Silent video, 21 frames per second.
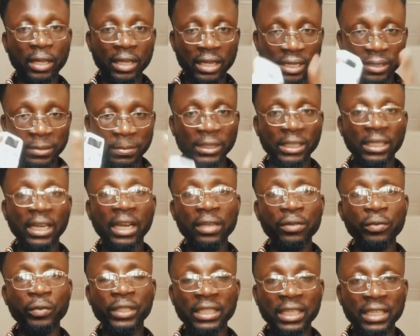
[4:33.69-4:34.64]

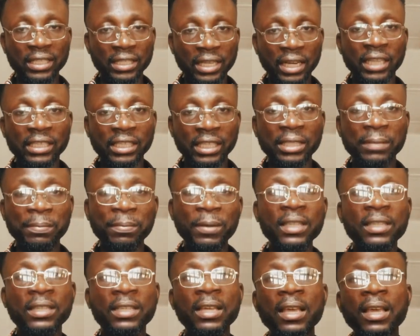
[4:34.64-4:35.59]
especially with this gadget,
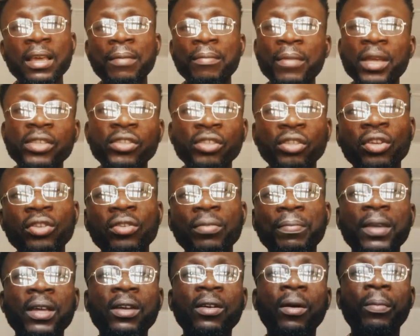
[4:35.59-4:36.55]
please make sure you
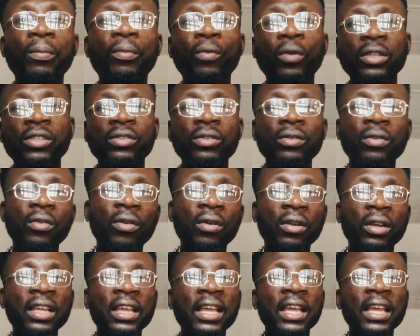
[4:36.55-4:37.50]
pick up what you
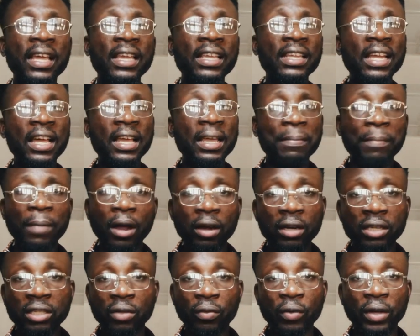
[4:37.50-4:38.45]
call either a
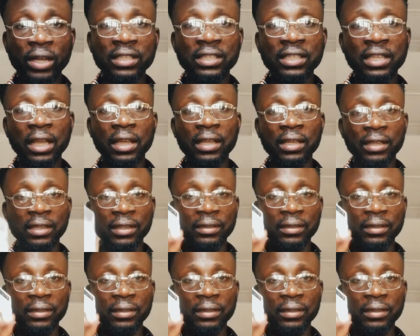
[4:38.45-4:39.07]
power sequencer.